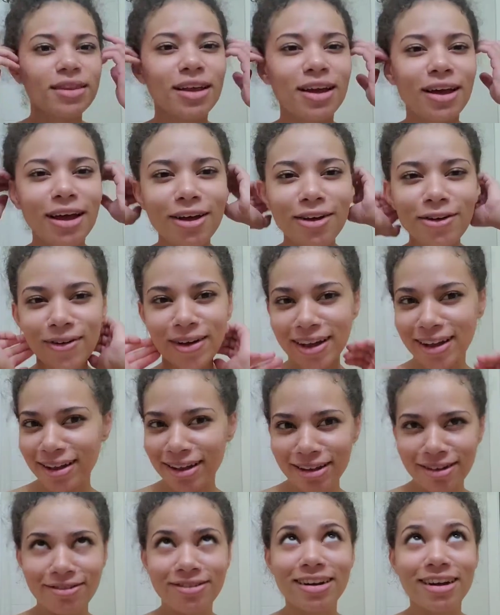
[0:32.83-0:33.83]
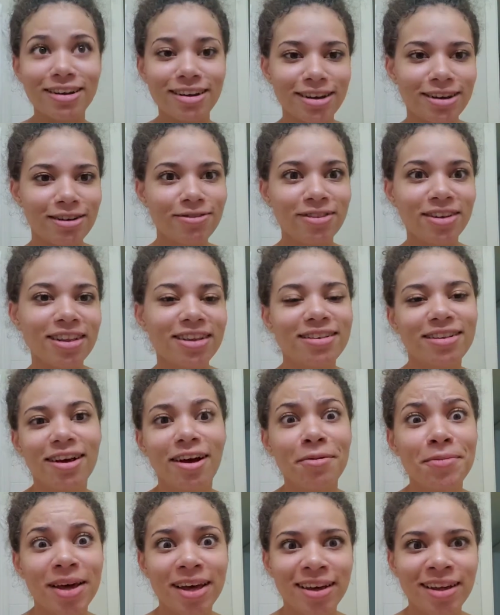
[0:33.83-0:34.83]
Oh, hello. Now you can really see all
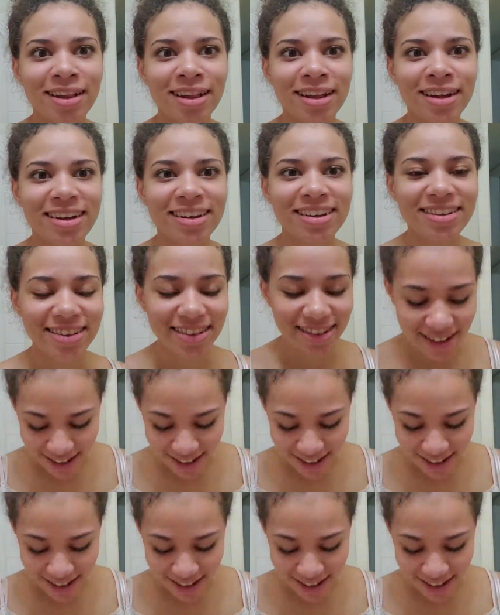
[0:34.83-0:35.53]
my ugliness.